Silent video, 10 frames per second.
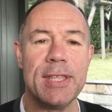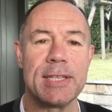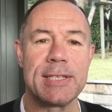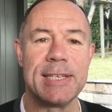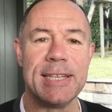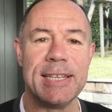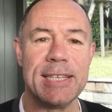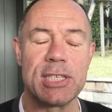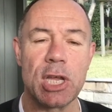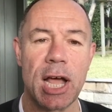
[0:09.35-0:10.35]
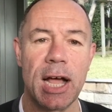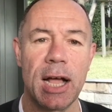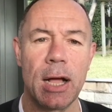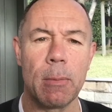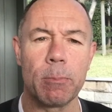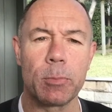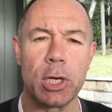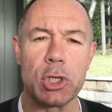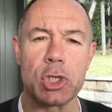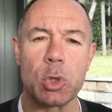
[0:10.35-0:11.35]
This is going
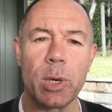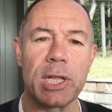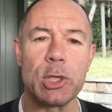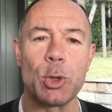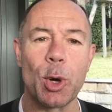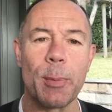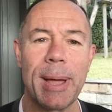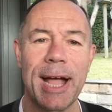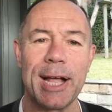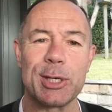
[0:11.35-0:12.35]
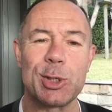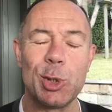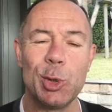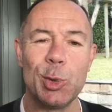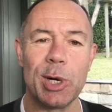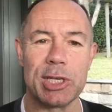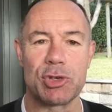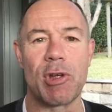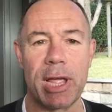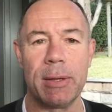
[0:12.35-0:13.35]
to just quickly talk about two
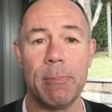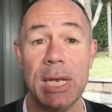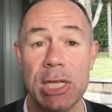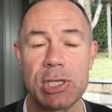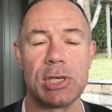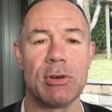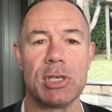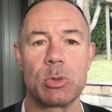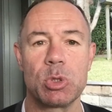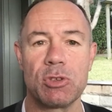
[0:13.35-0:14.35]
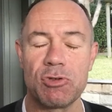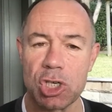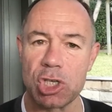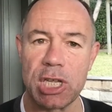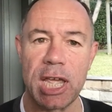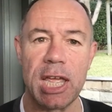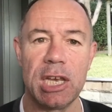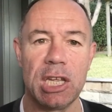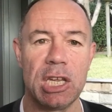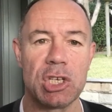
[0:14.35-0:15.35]
Australian miniseries which have just
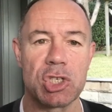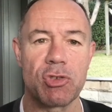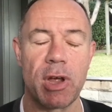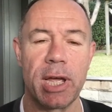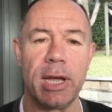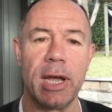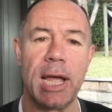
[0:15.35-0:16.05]
aired in Australia.